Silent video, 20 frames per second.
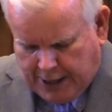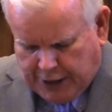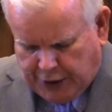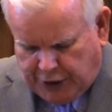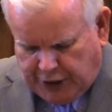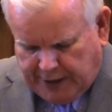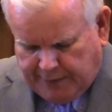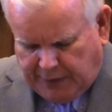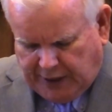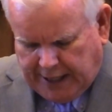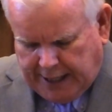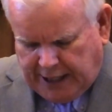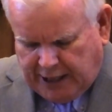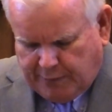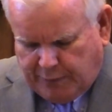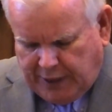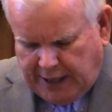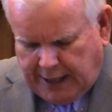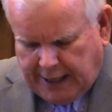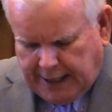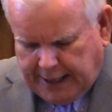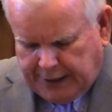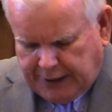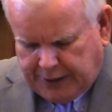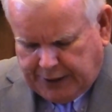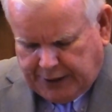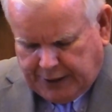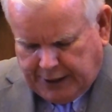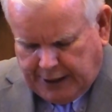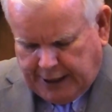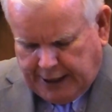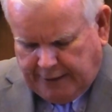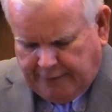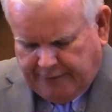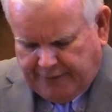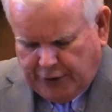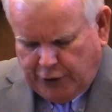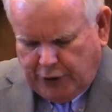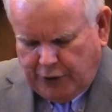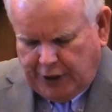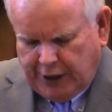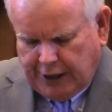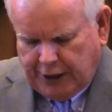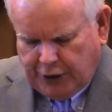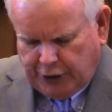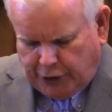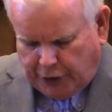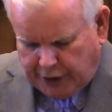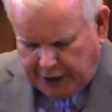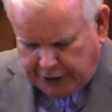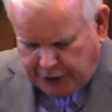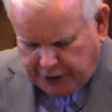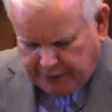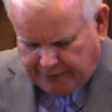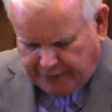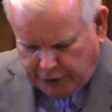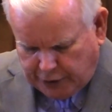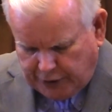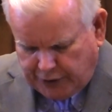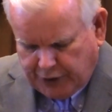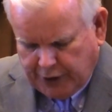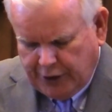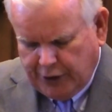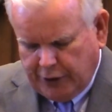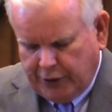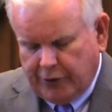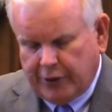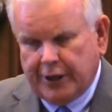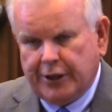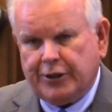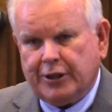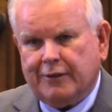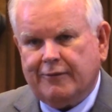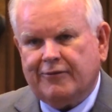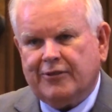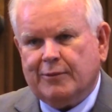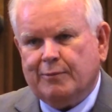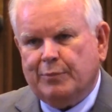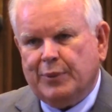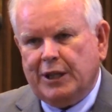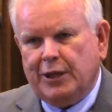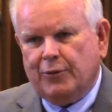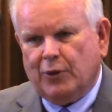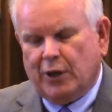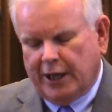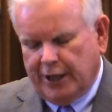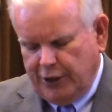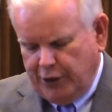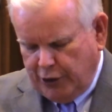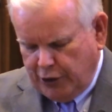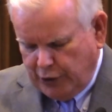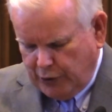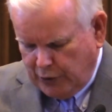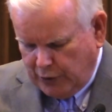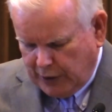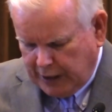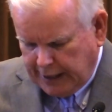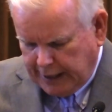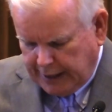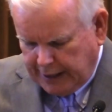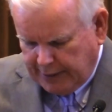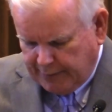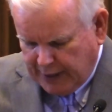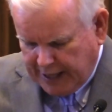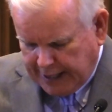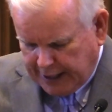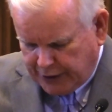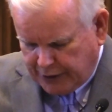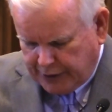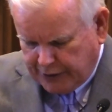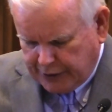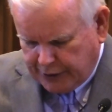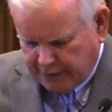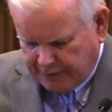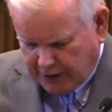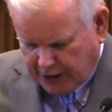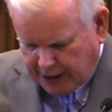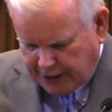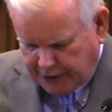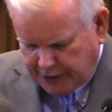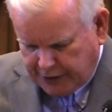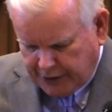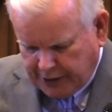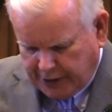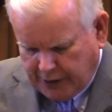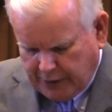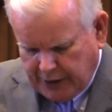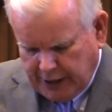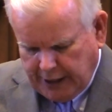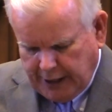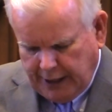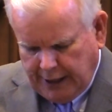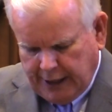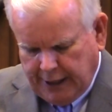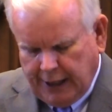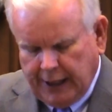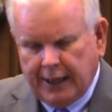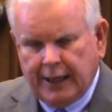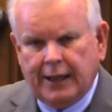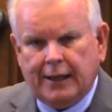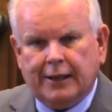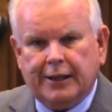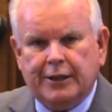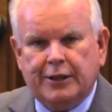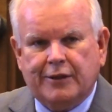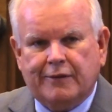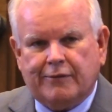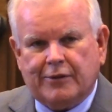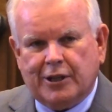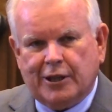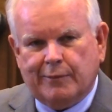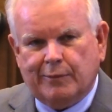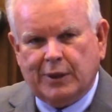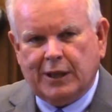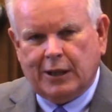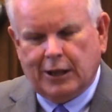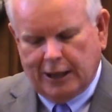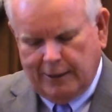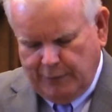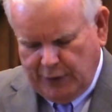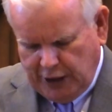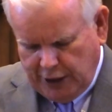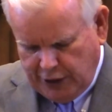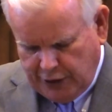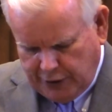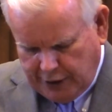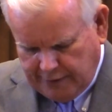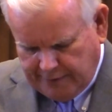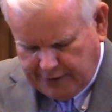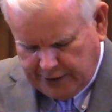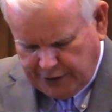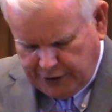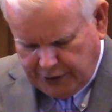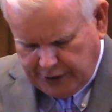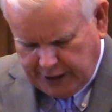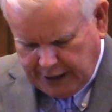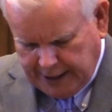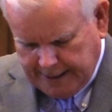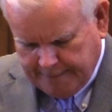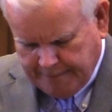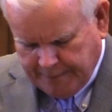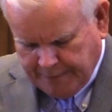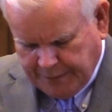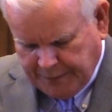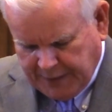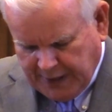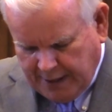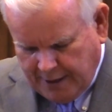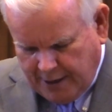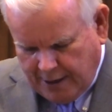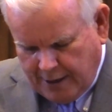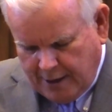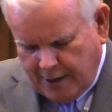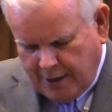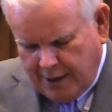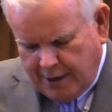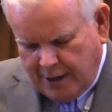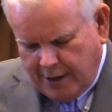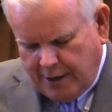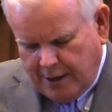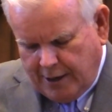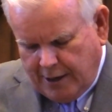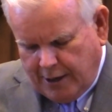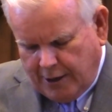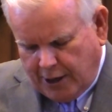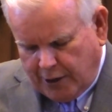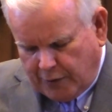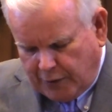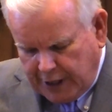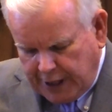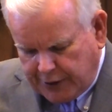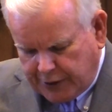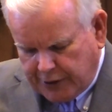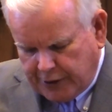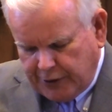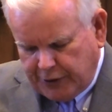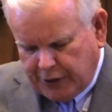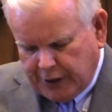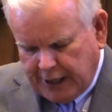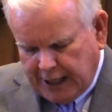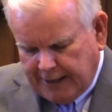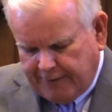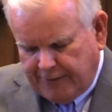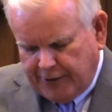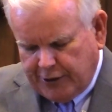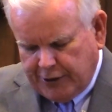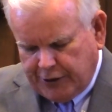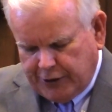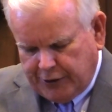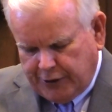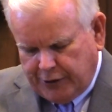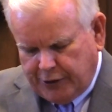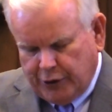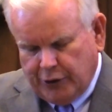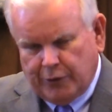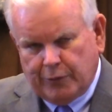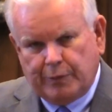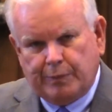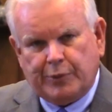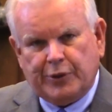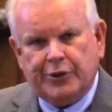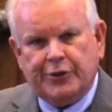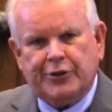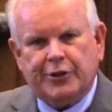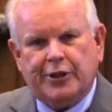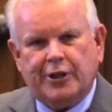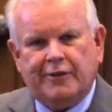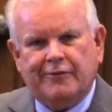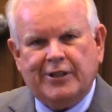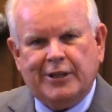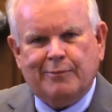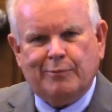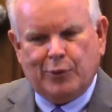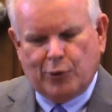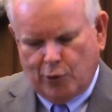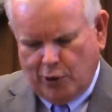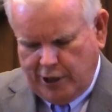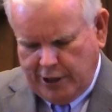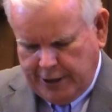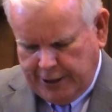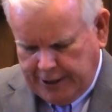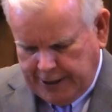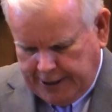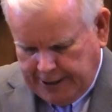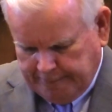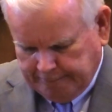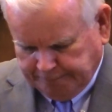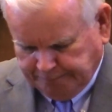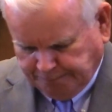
She obtained a BS in foods and nutrition from BYU and a Master's of Arts degree in English from Columbia University. Her research and efforts to preserve important